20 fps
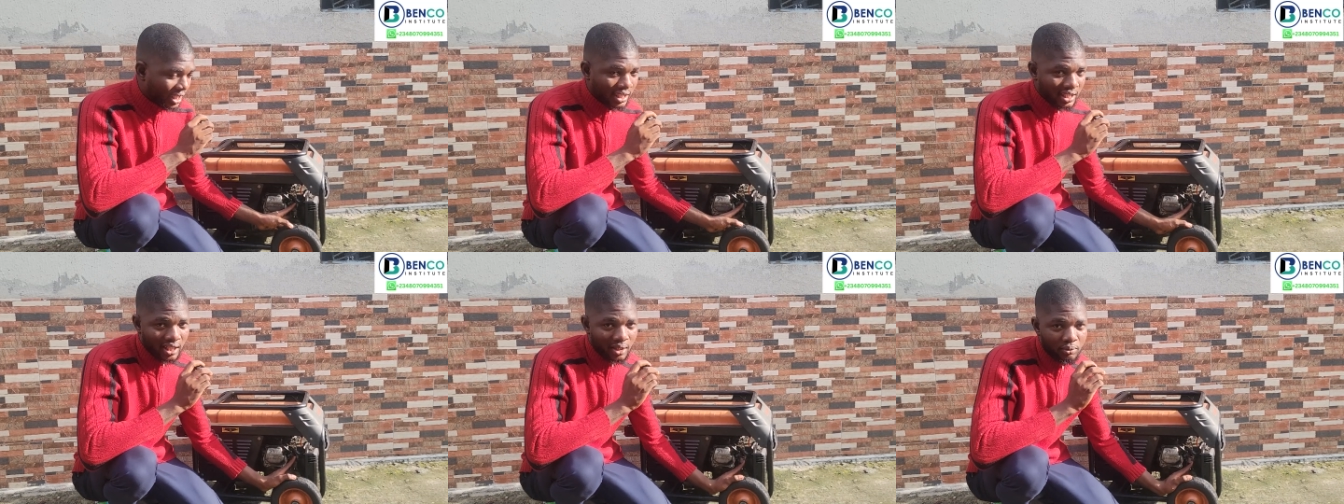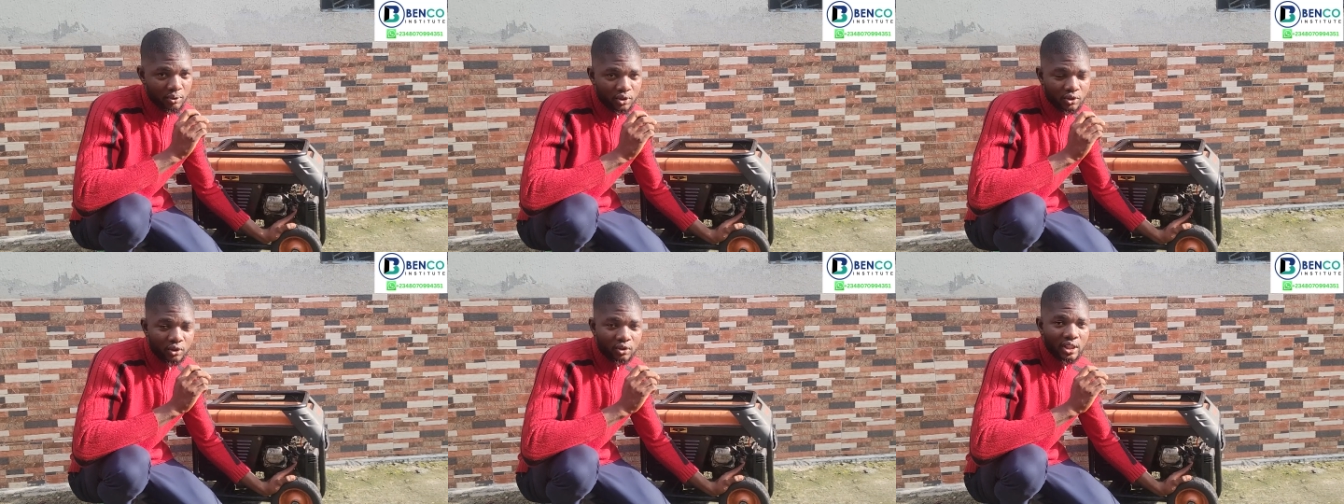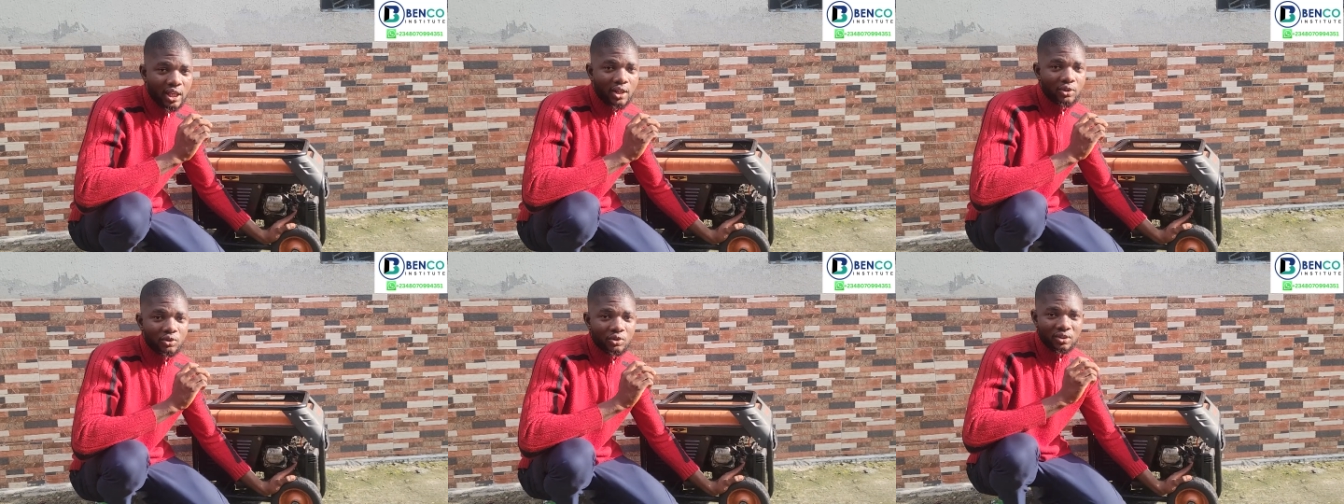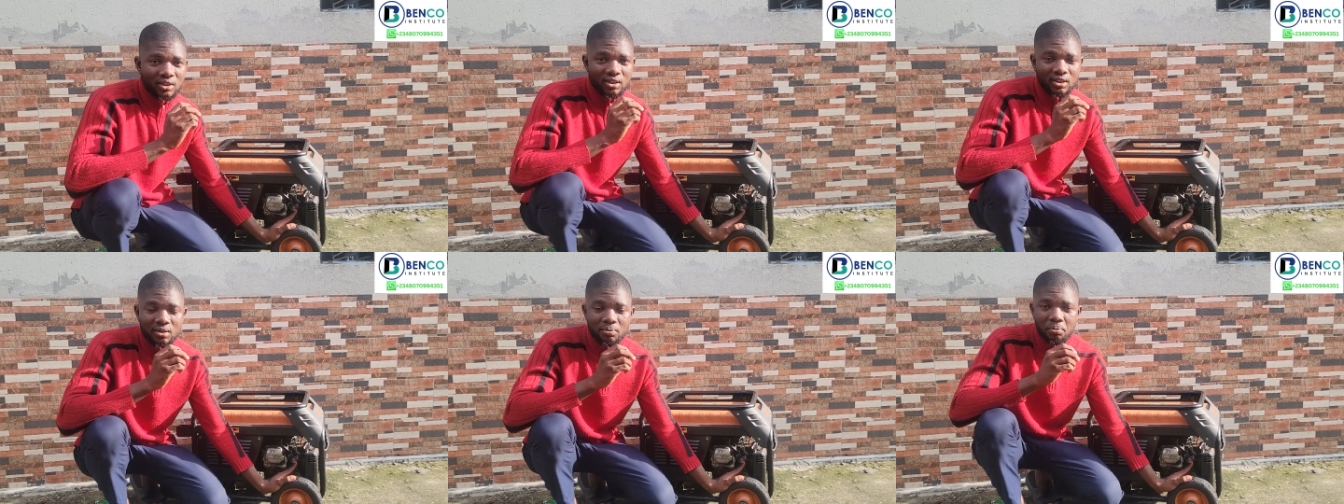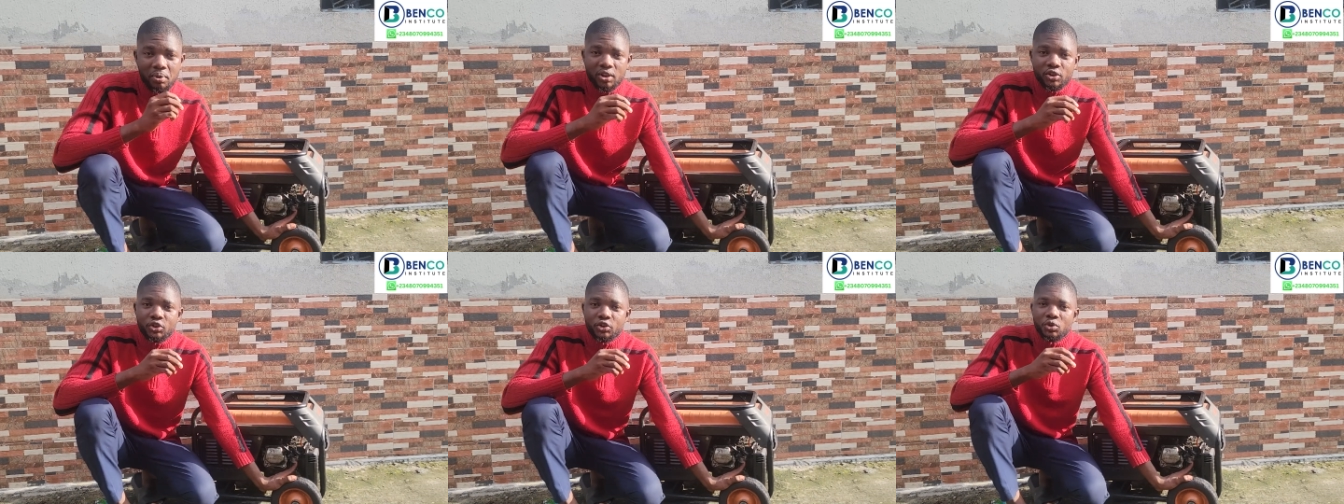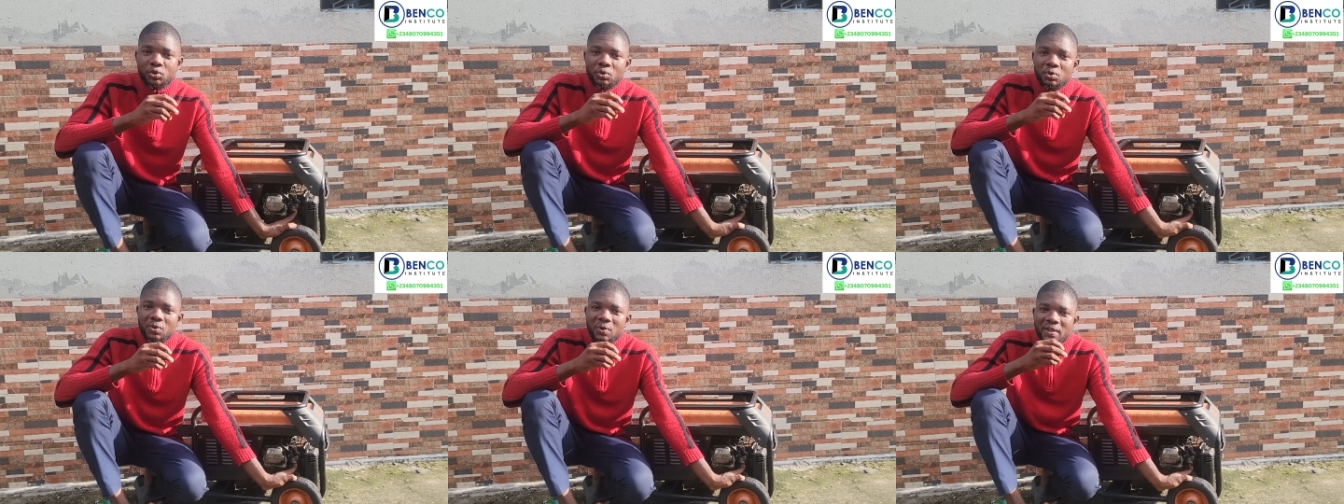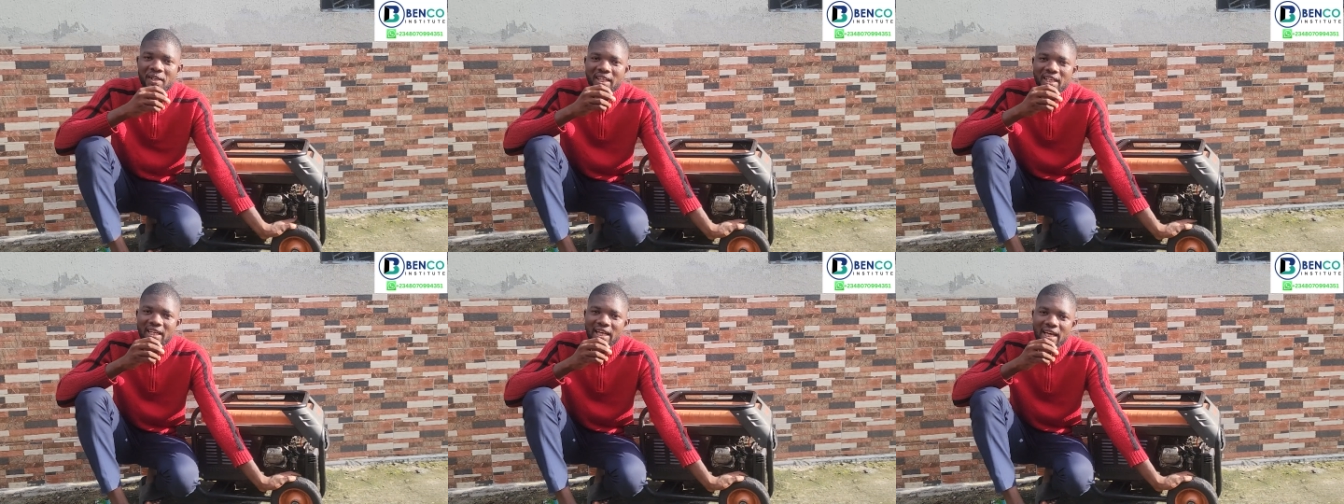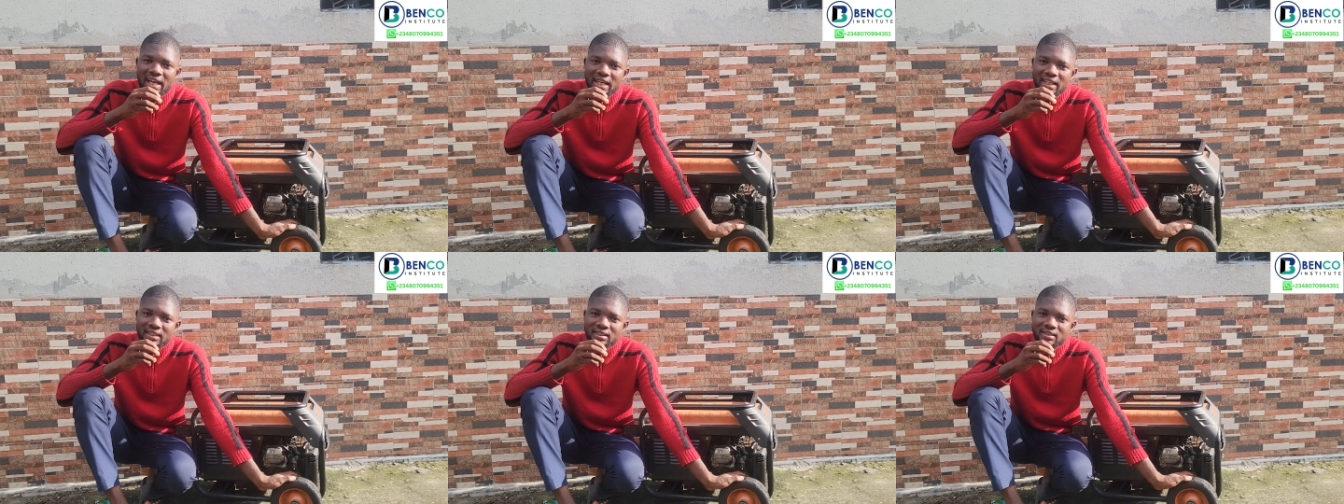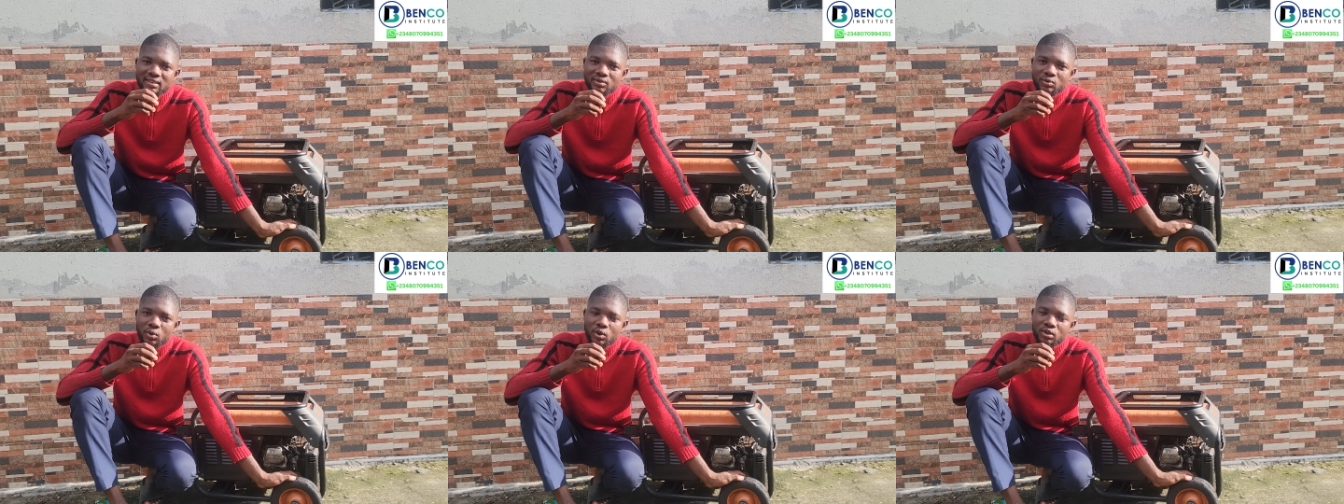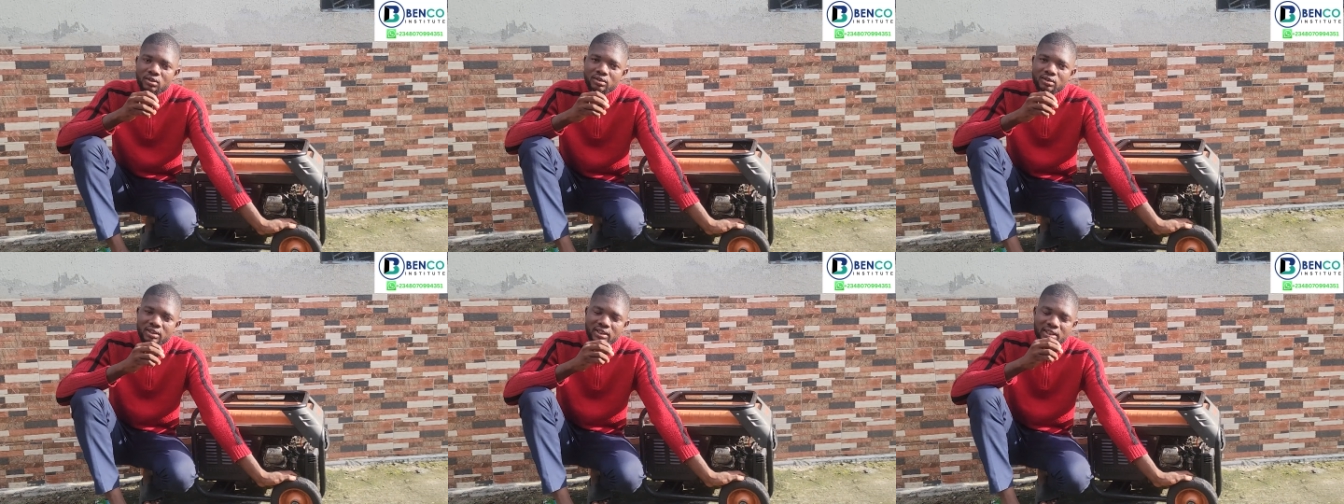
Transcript: that carburetor now uses petrol and what?